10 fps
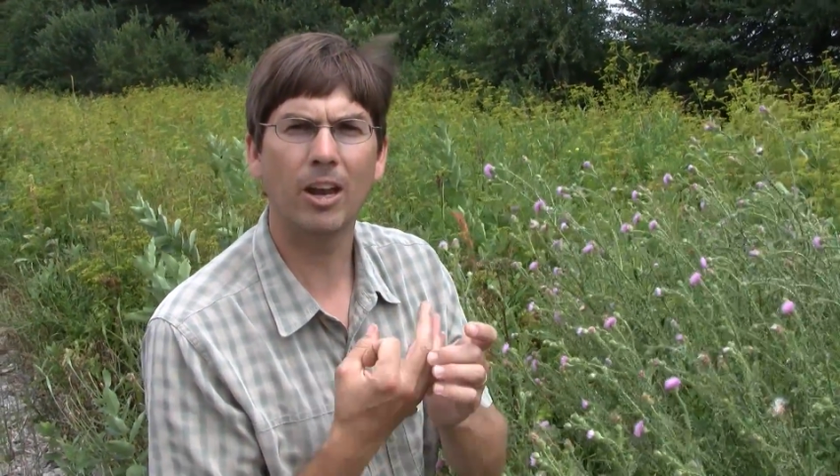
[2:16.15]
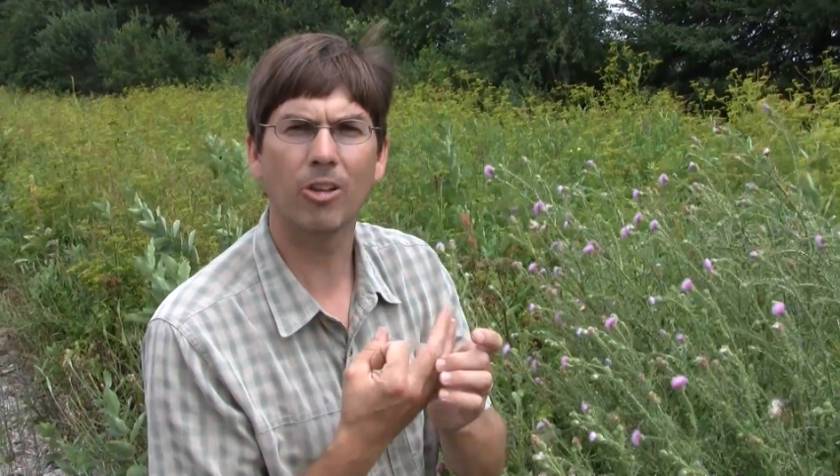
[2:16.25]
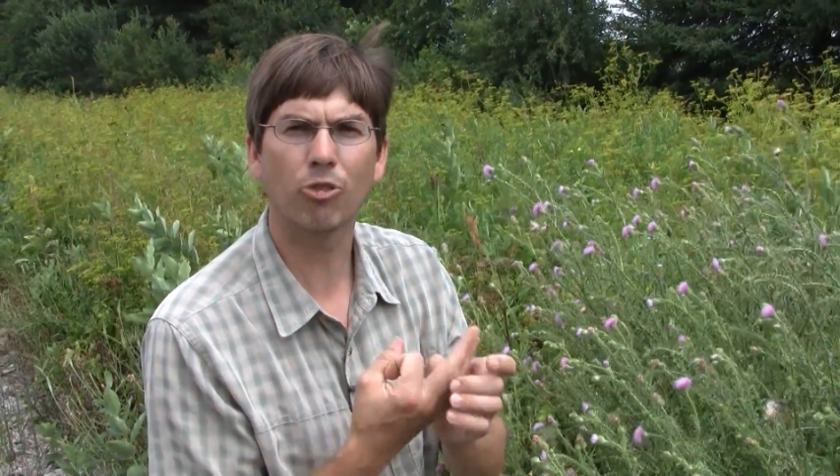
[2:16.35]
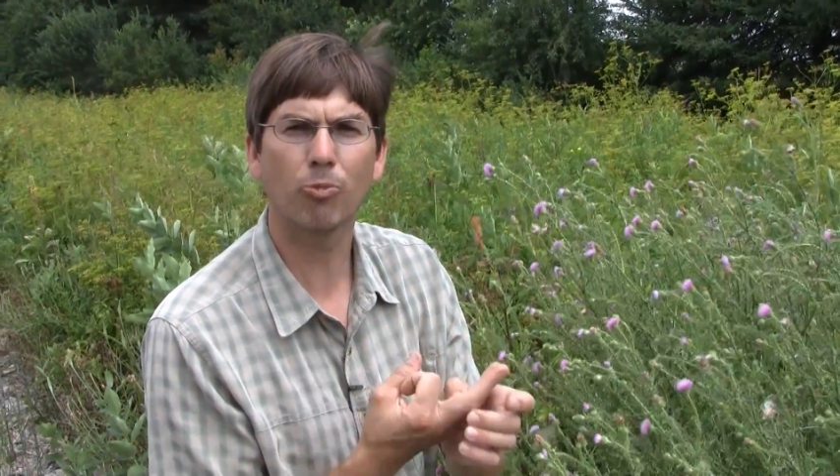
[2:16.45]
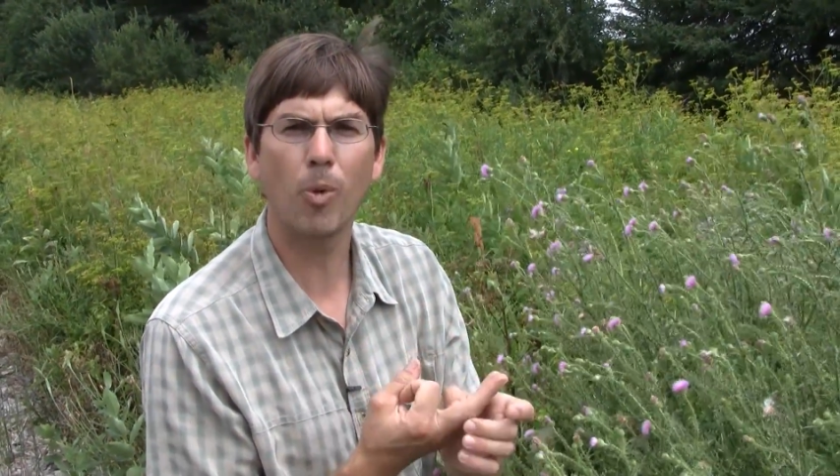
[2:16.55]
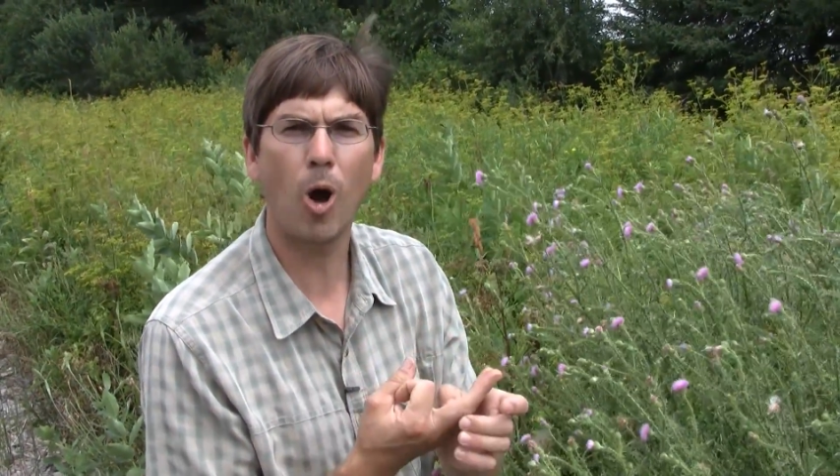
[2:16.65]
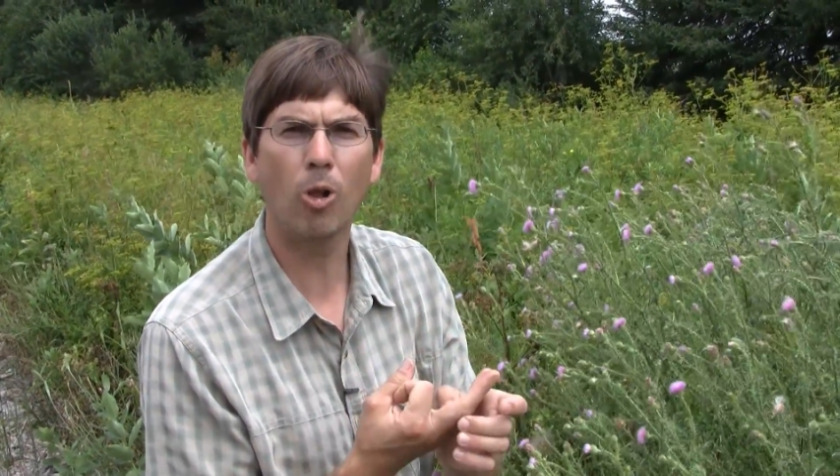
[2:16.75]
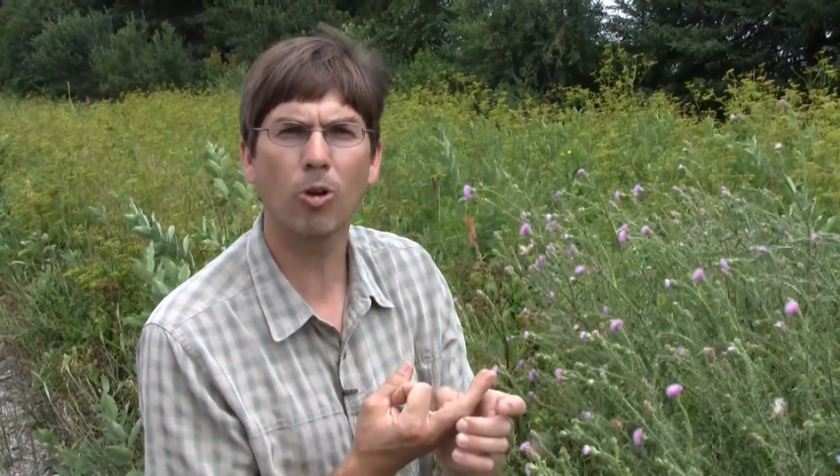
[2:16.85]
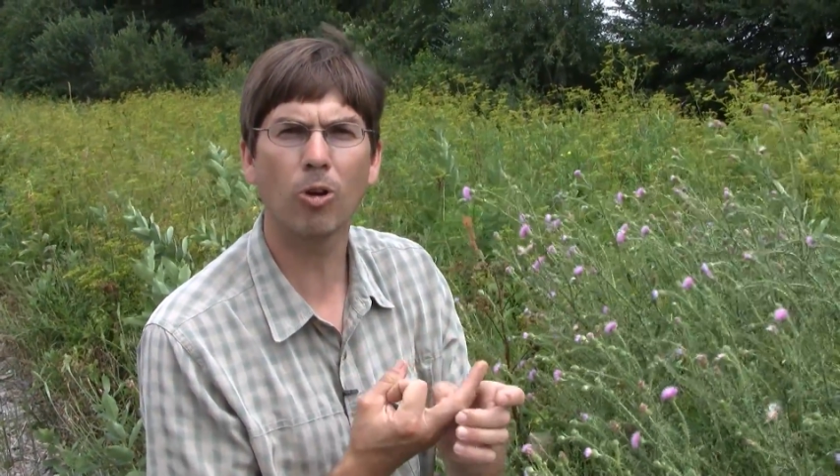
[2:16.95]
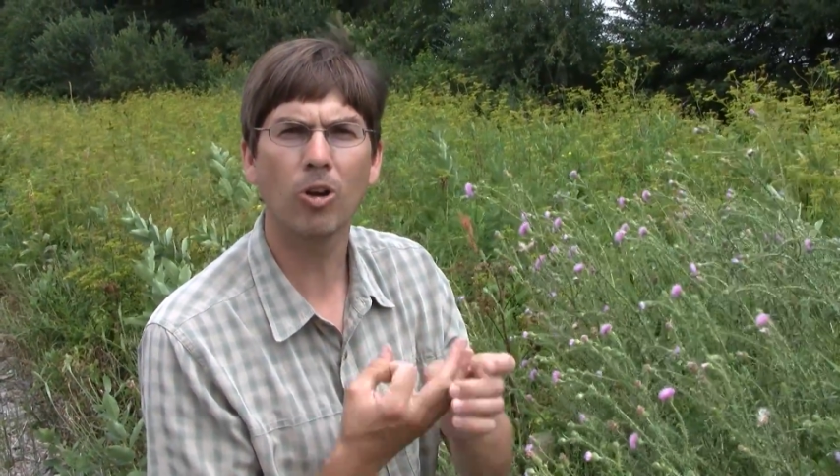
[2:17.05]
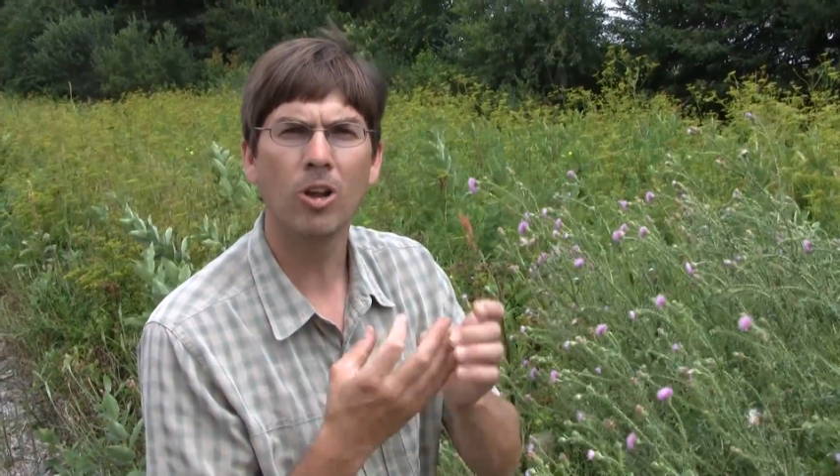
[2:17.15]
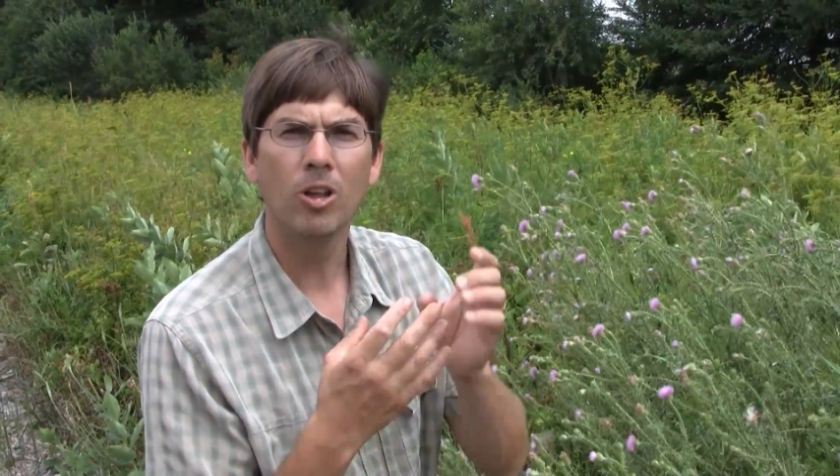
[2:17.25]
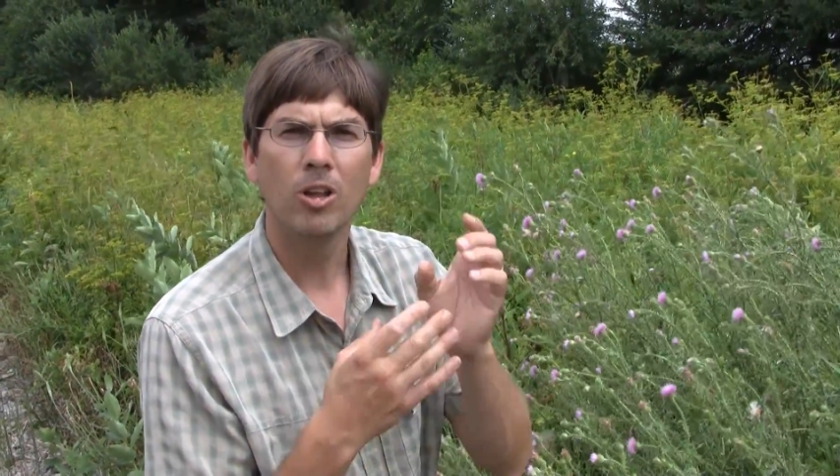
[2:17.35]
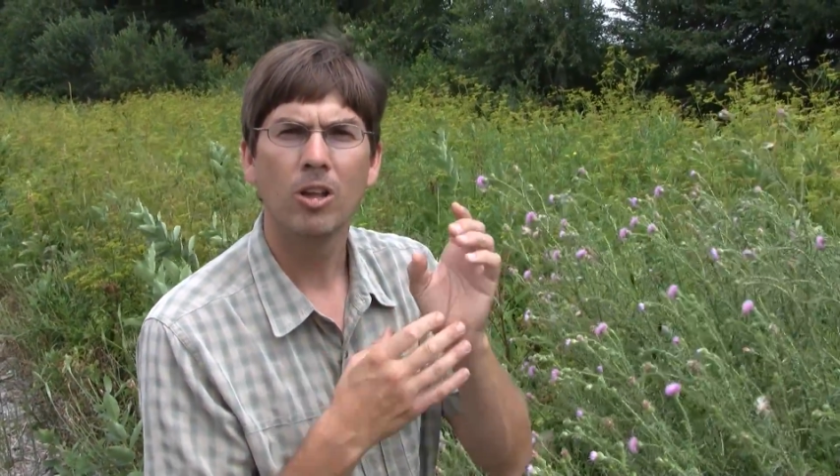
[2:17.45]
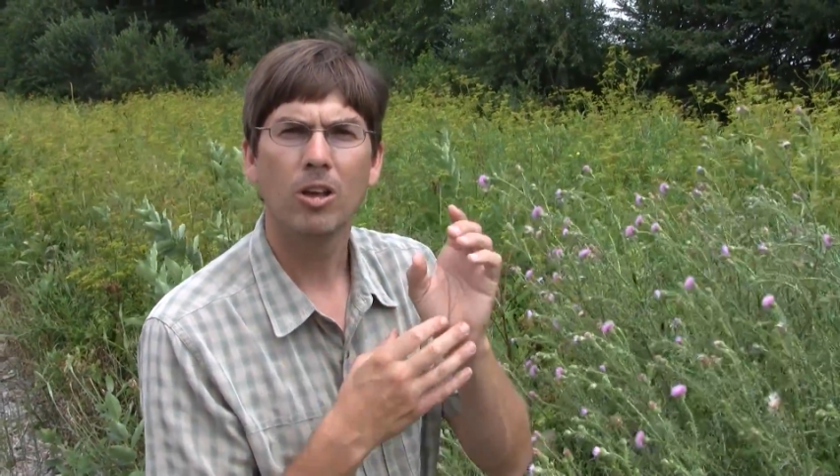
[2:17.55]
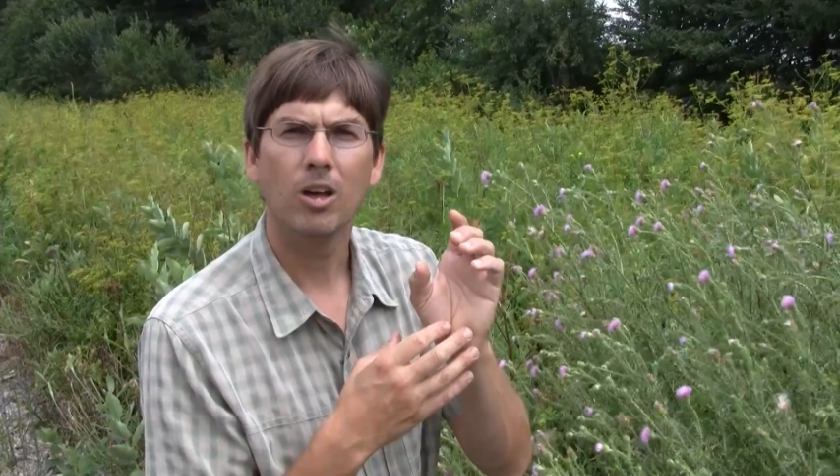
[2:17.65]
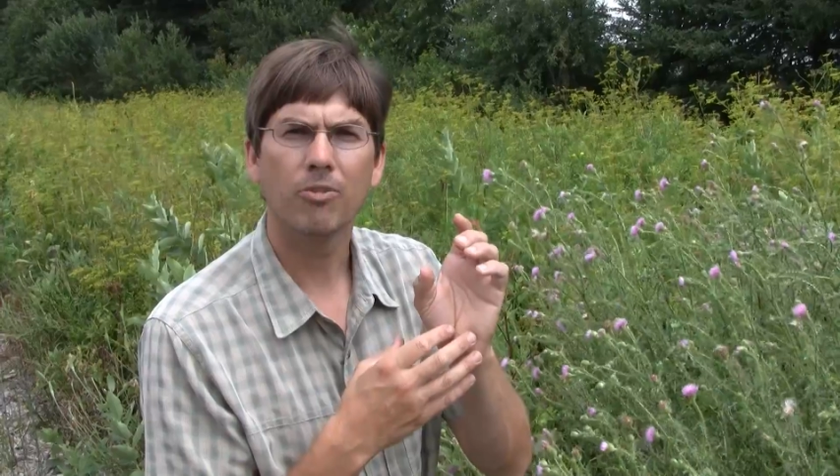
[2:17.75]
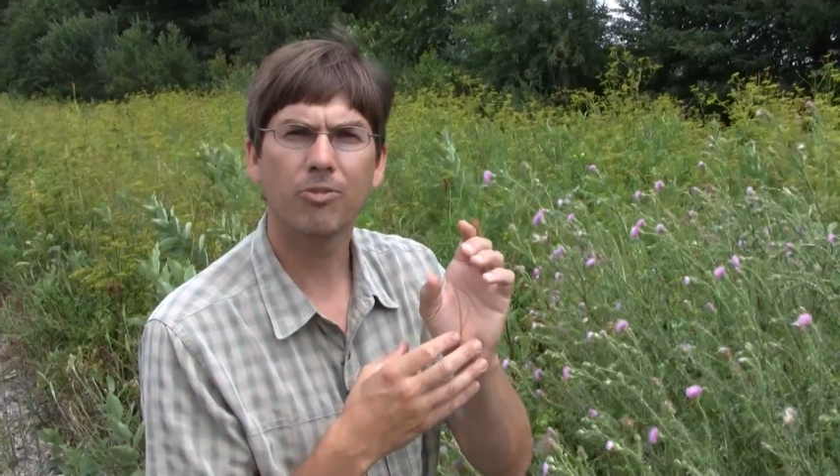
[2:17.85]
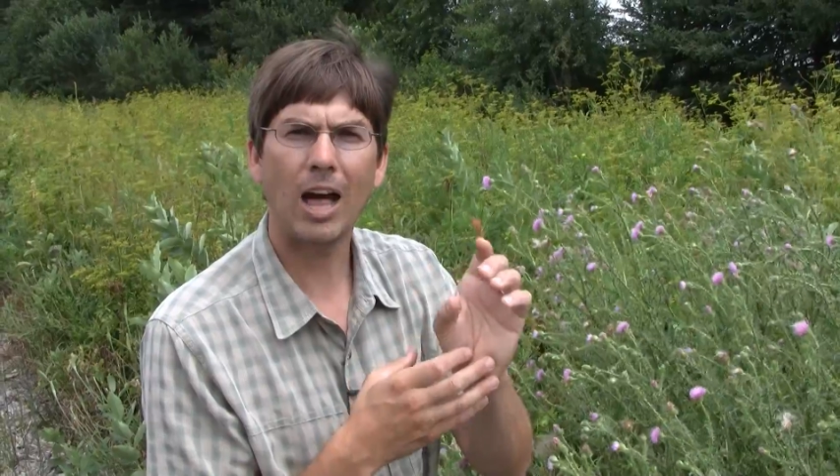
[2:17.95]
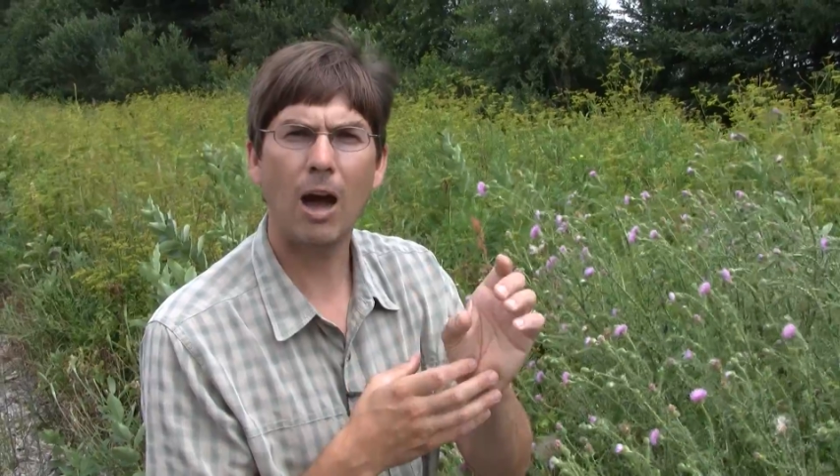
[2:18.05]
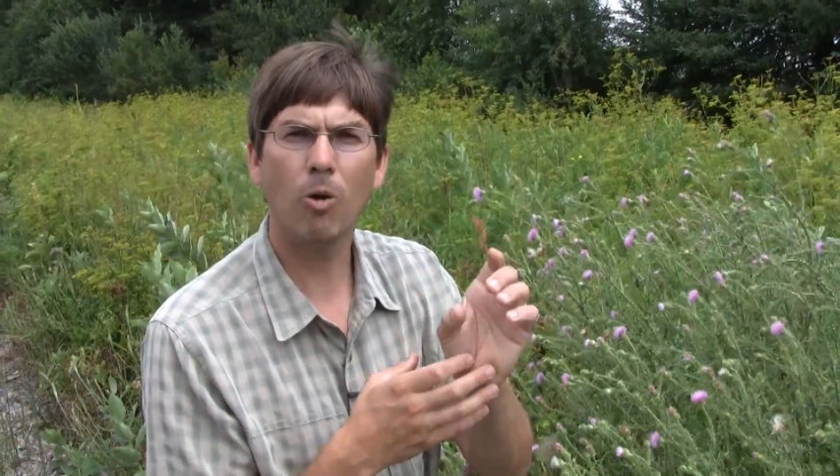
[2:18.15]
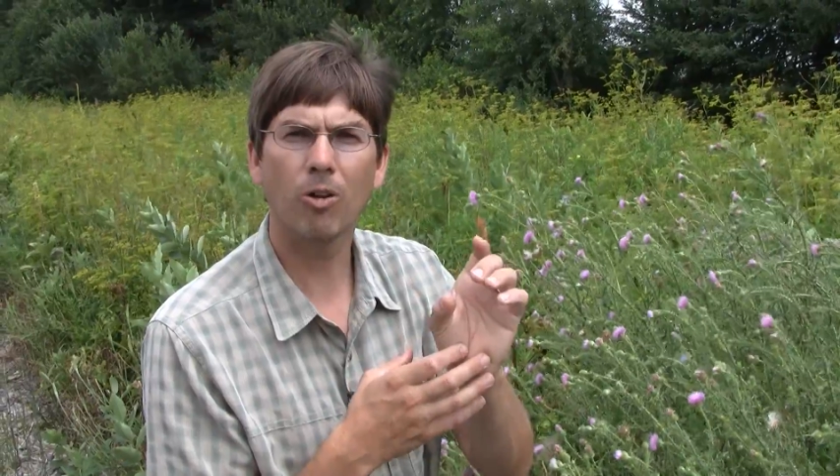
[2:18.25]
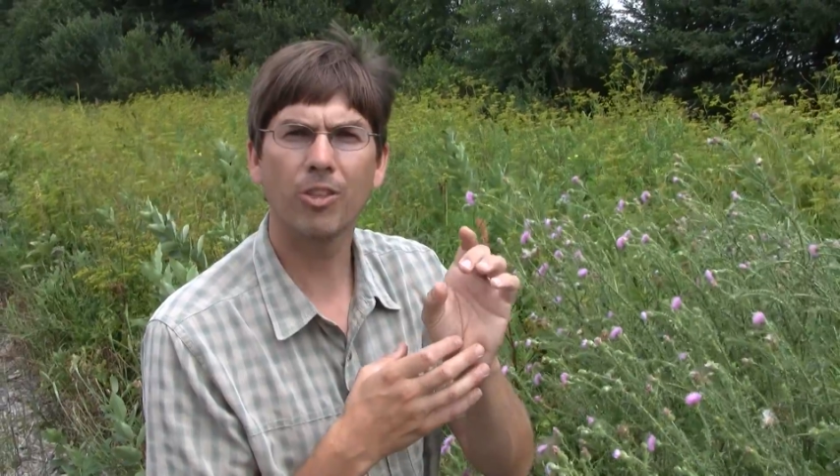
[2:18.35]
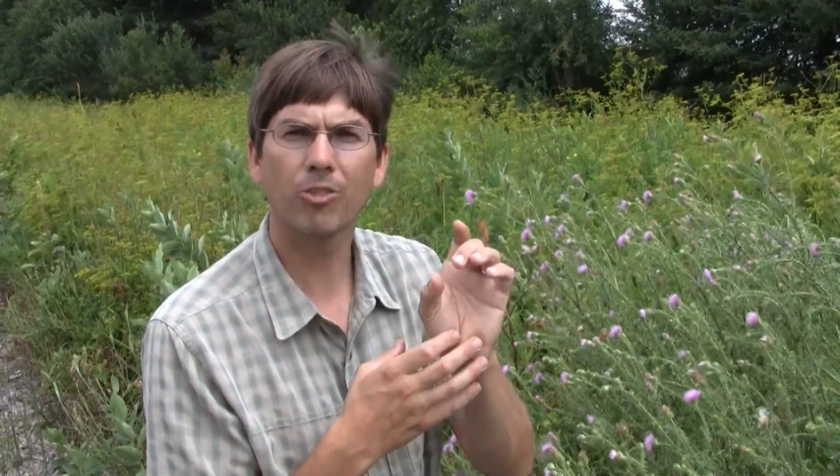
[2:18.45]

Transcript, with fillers: and a smaller flower